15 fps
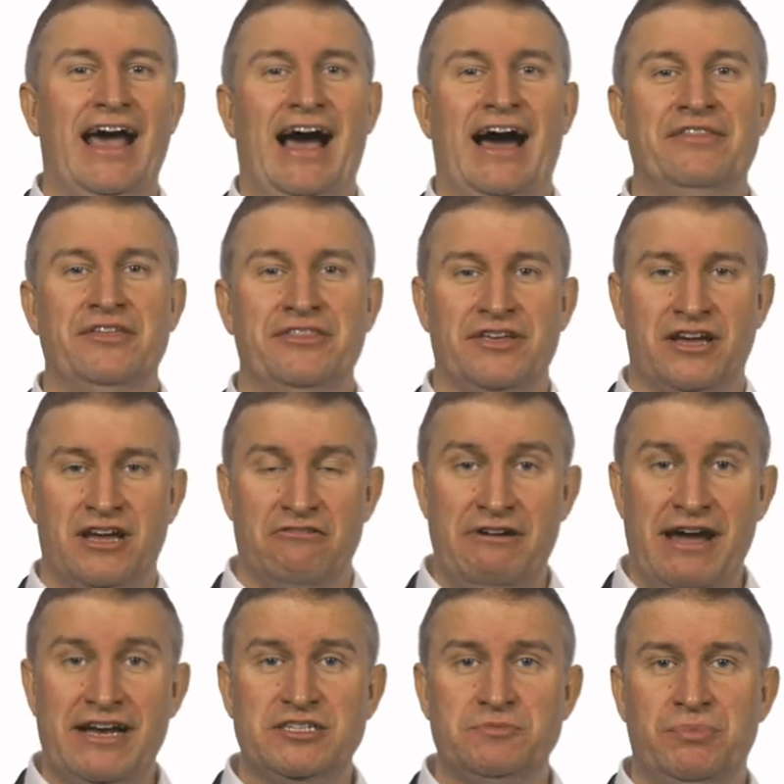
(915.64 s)
and that the
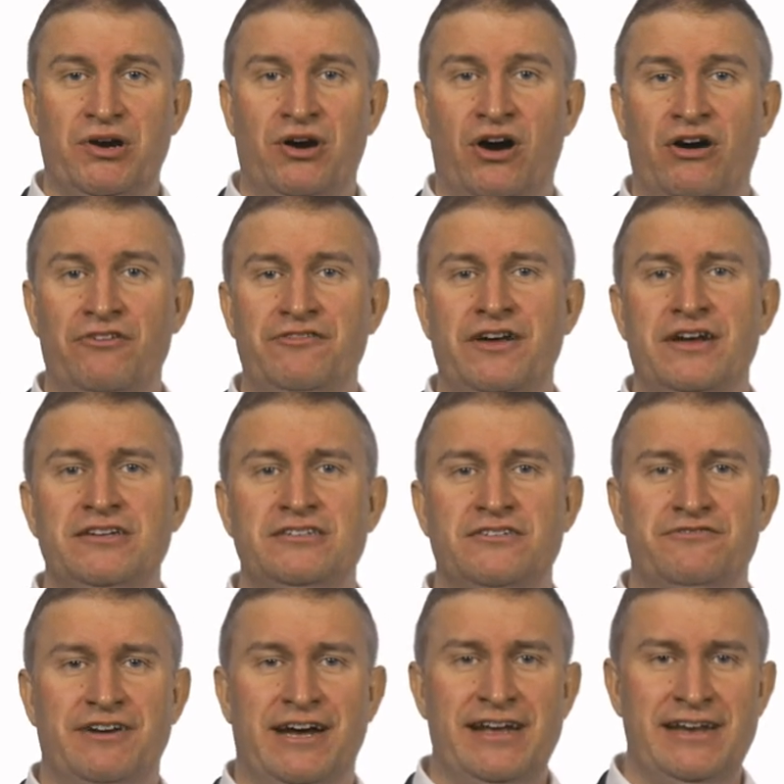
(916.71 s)
correct path to
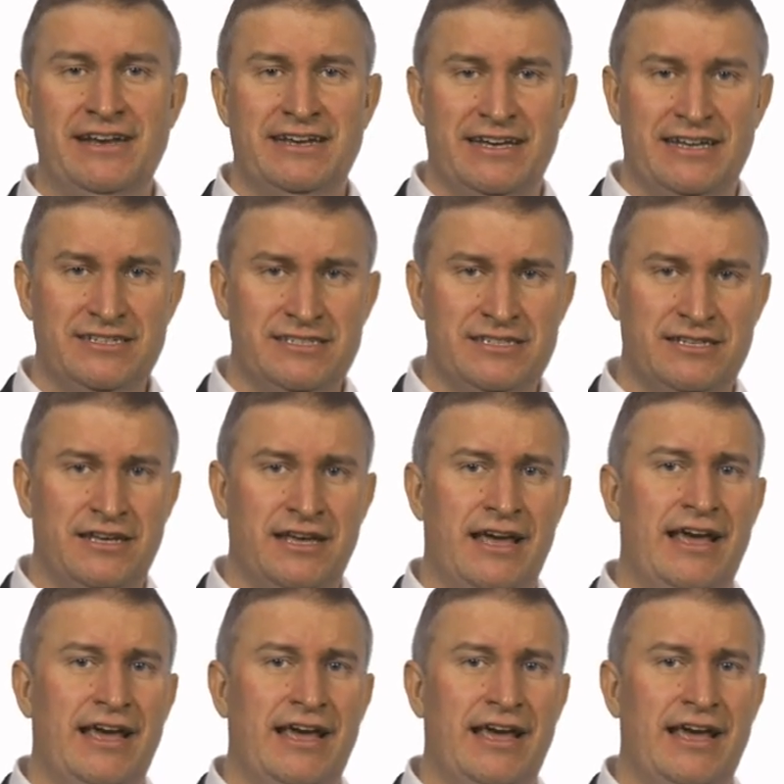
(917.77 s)
find it